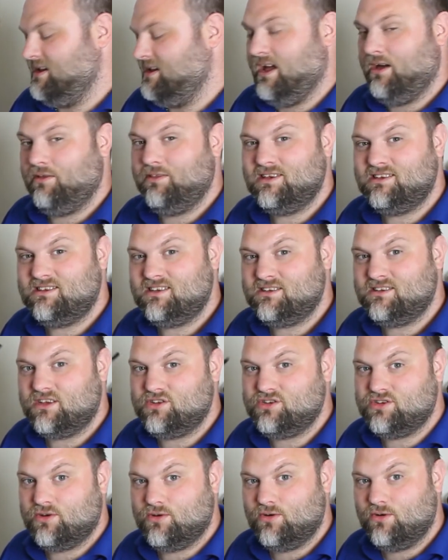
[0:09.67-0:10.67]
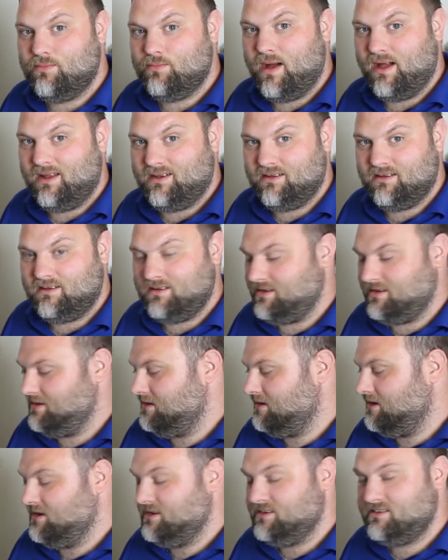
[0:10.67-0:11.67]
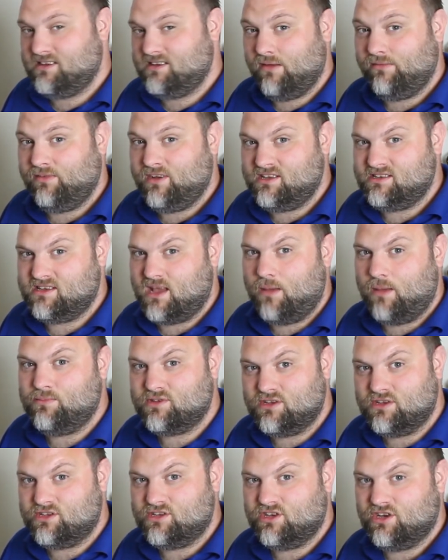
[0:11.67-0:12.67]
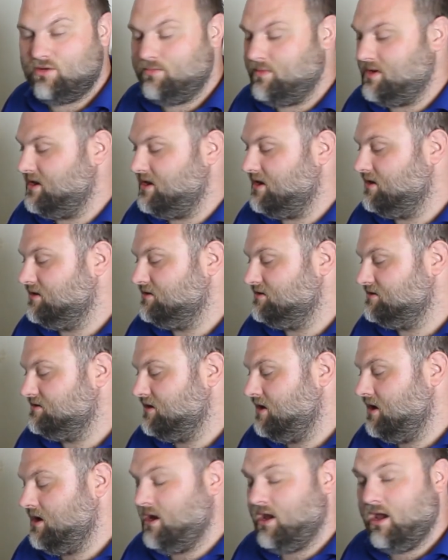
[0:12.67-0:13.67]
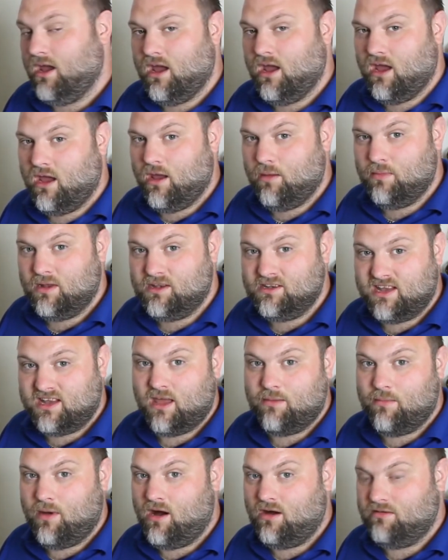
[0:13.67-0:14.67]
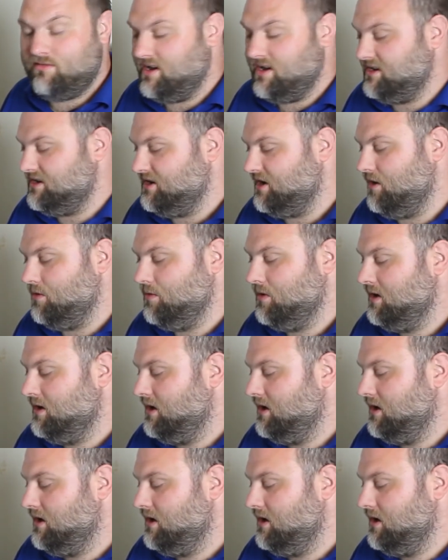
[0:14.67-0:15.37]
Now this is a dual band 70 sems and 2 meters DMR radio.